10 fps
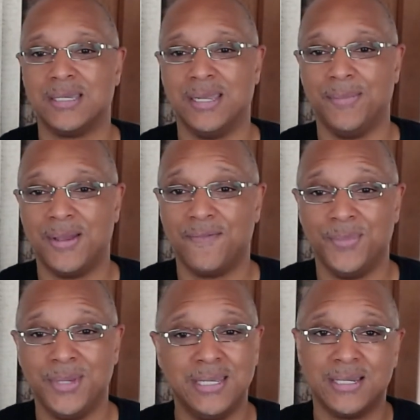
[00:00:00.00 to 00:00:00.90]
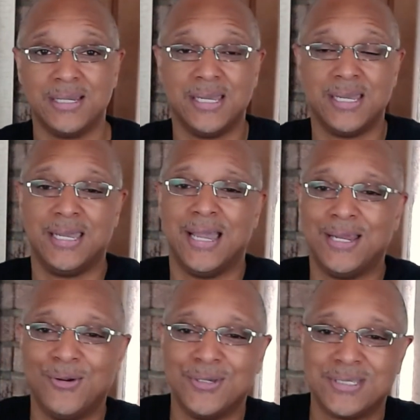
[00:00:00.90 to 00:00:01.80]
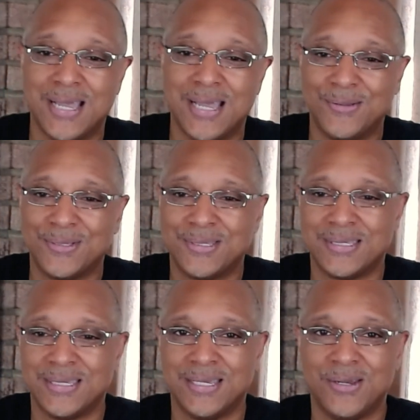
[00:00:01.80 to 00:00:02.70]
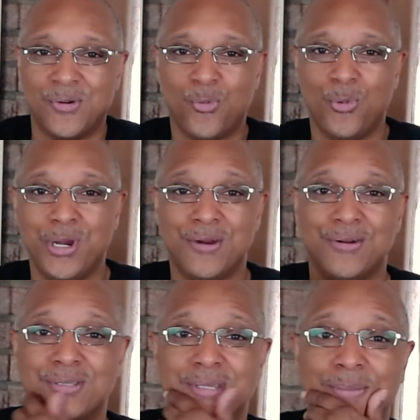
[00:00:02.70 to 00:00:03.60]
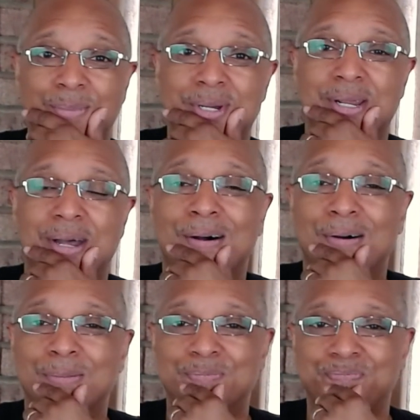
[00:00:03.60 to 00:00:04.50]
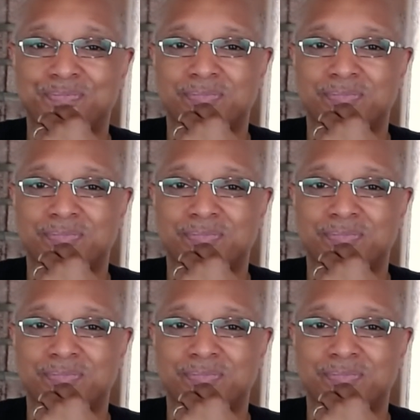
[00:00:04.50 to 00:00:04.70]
hey man, me, I know it sounds weird or something, but um,